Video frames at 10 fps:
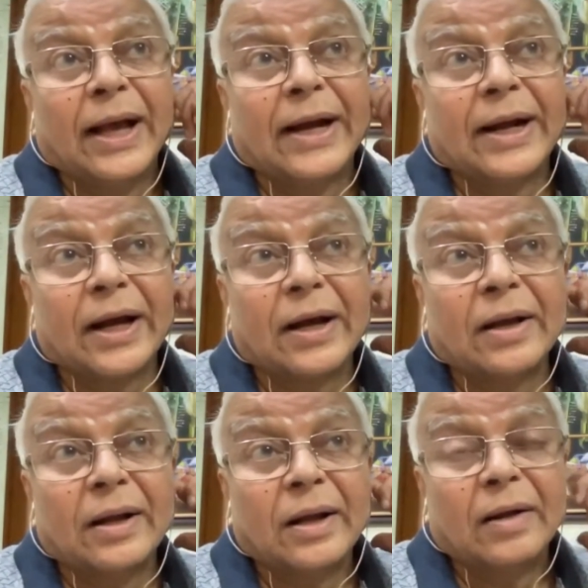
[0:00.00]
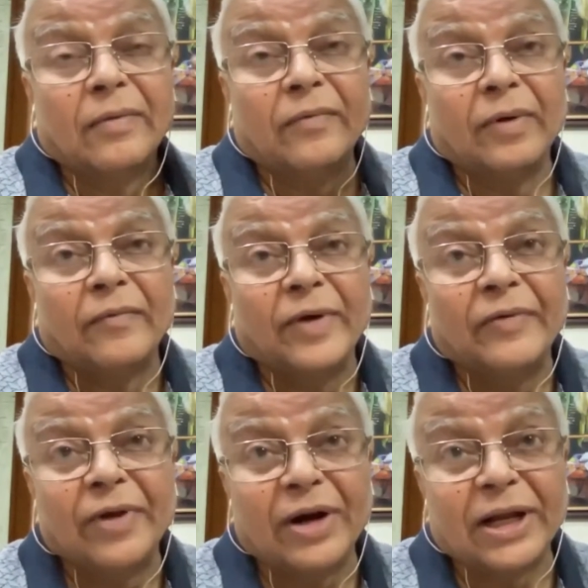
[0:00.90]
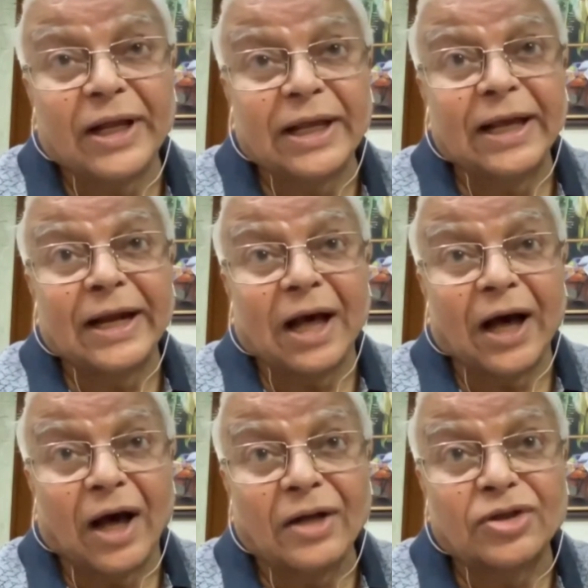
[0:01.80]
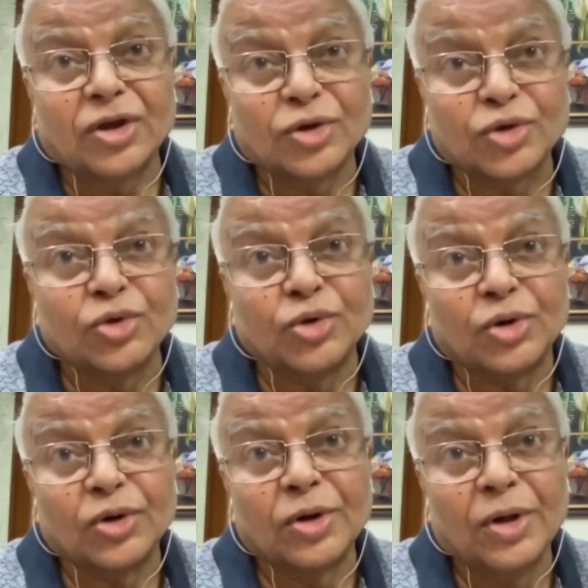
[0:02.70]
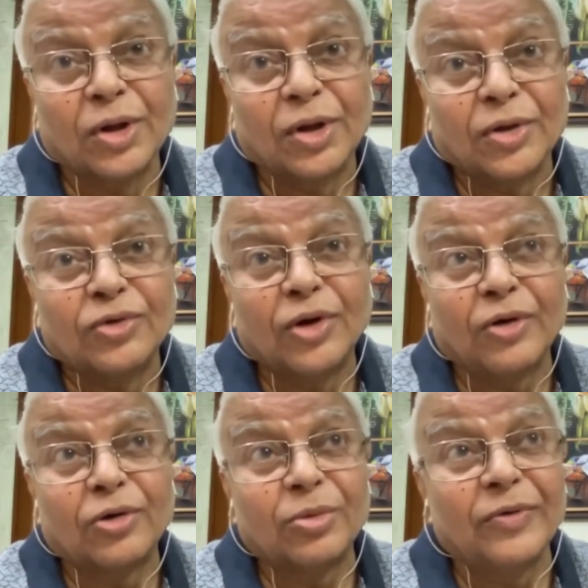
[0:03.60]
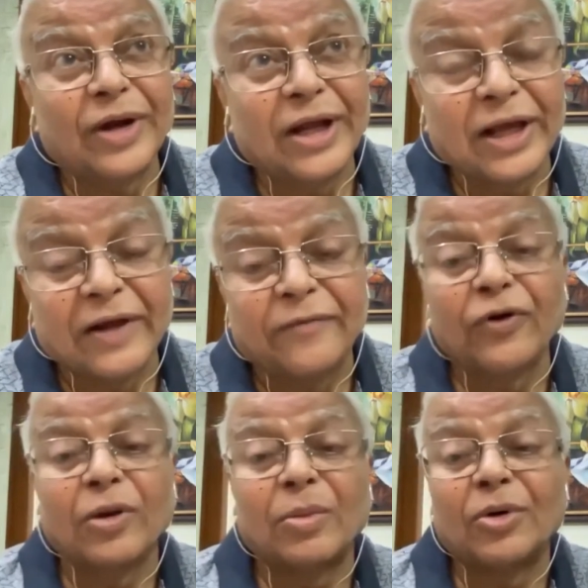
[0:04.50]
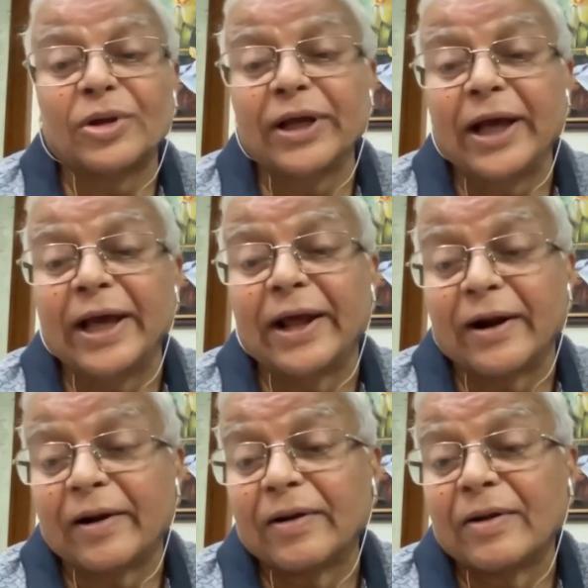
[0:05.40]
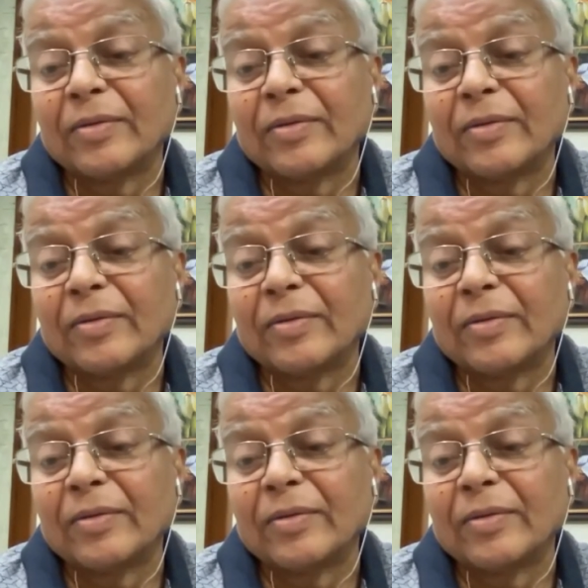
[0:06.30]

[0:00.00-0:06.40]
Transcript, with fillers: And when we are taking an arch shoot, you have to be very careful about the air.